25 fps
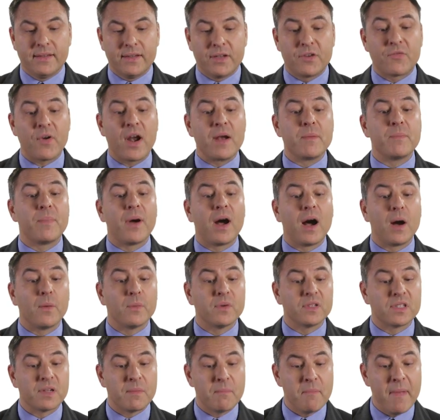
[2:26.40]
Grandpa
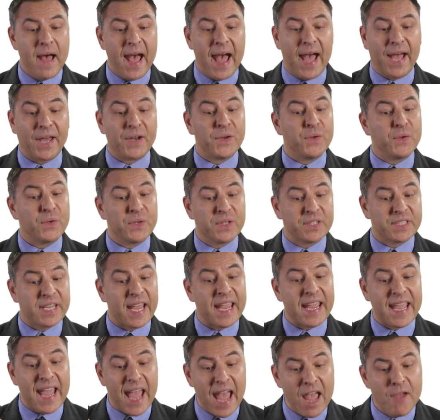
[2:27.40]
was a man who could
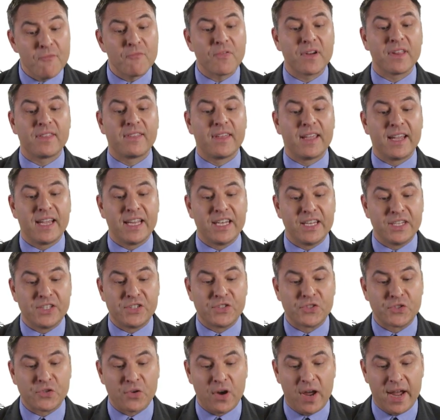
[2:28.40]
take everything in his
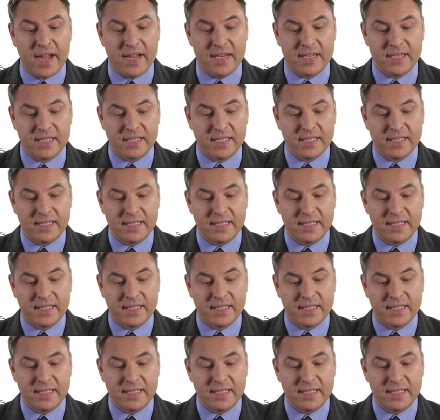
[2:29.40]
stride.